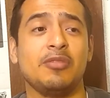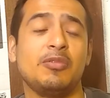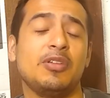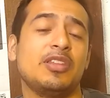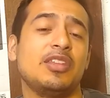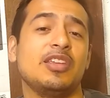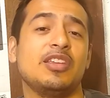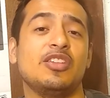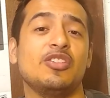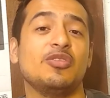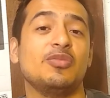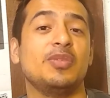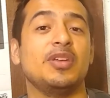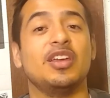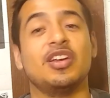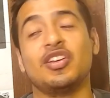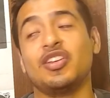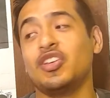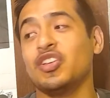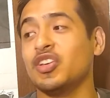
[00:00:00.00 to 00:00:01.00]
we think you'd
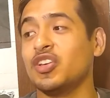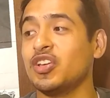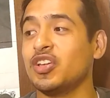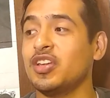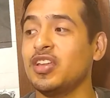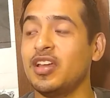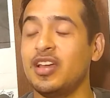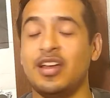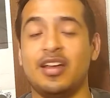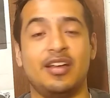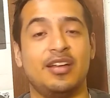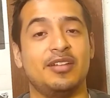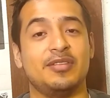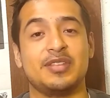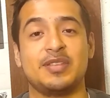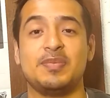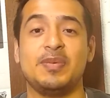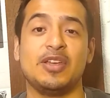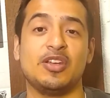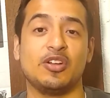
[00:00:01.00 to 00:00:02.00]
be a good
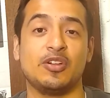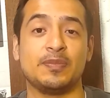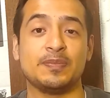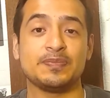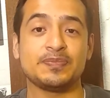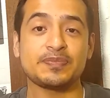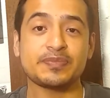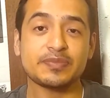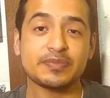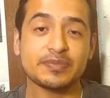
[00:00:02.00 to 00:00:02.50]
speaker."